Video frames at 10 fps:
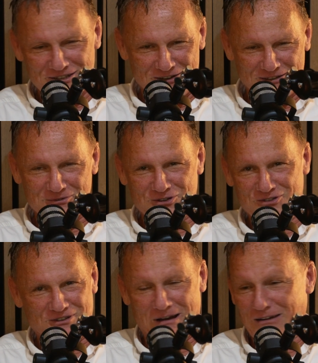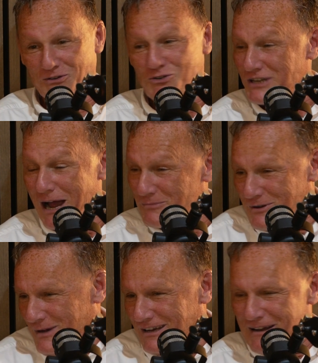So that was just, and it just happened
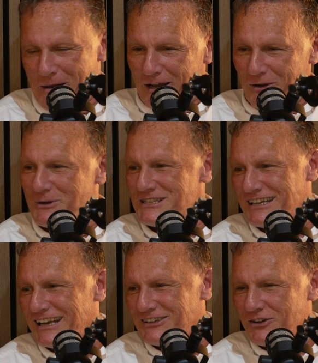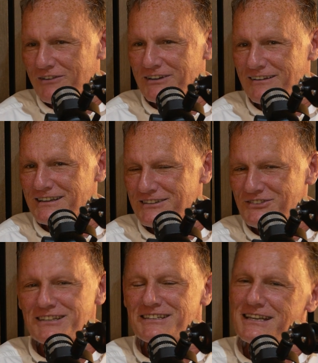to be coincidental driving down. I said,
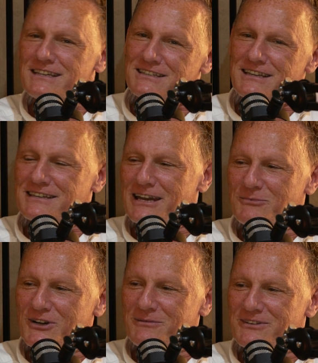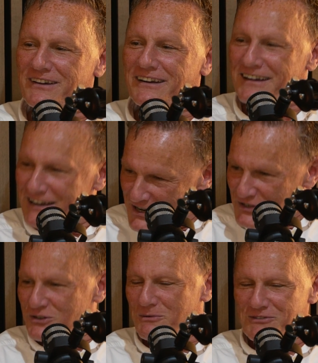Jesus, this is the same time as
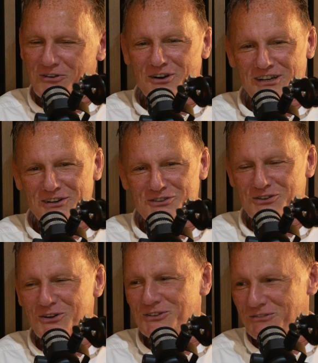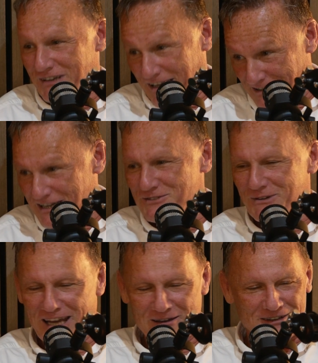so it was 40 years ago this
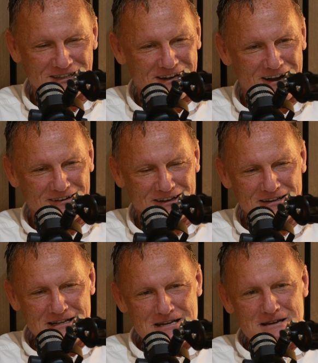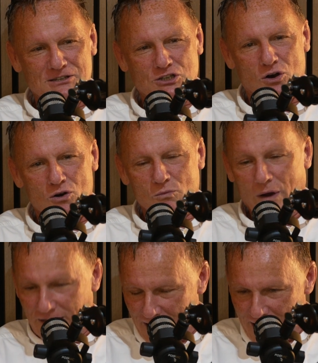weekend when I started it. So
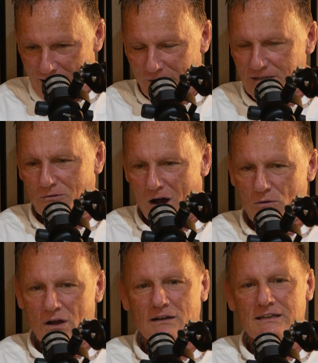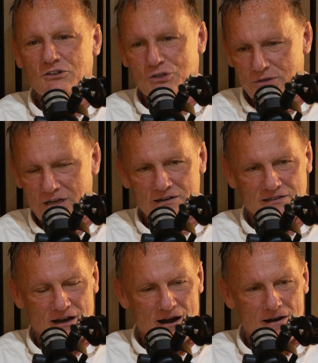went to Rockwell, did 2
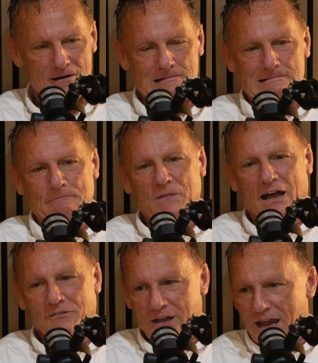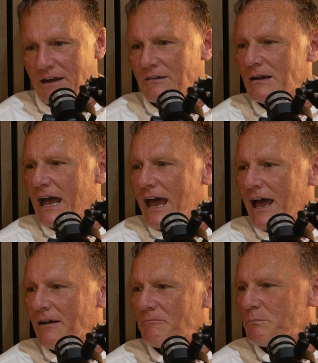years there, and then
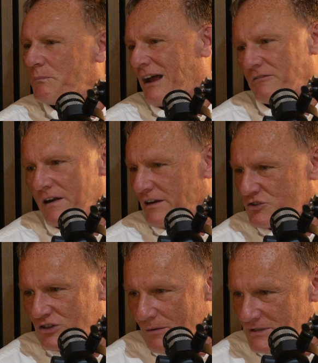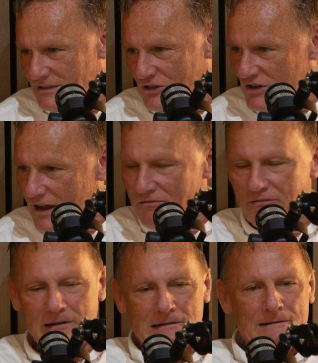had various jobs as a chef.